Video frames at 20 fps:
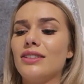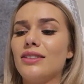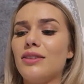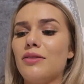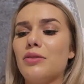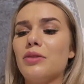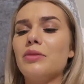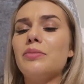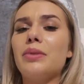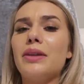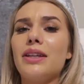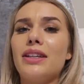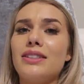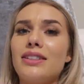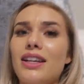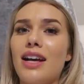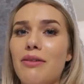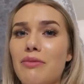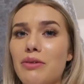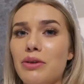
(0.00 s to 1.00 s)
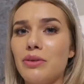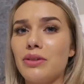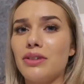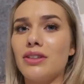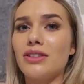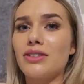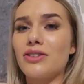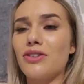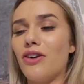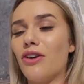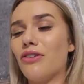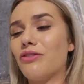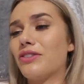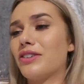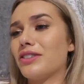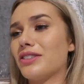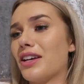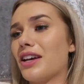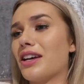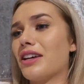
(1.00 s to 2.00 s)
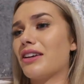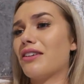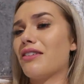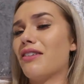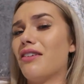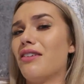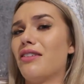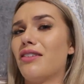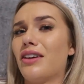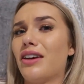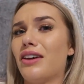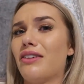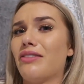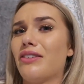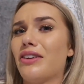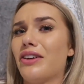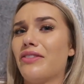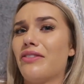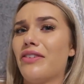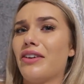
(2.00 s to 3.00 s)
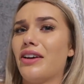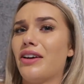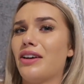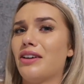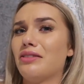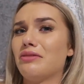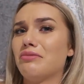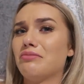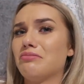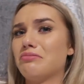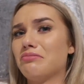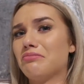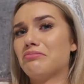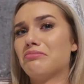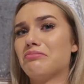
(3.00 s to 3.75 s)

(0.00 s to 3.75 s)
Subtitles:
Someone please help me with this cough, because I can't get rid of it.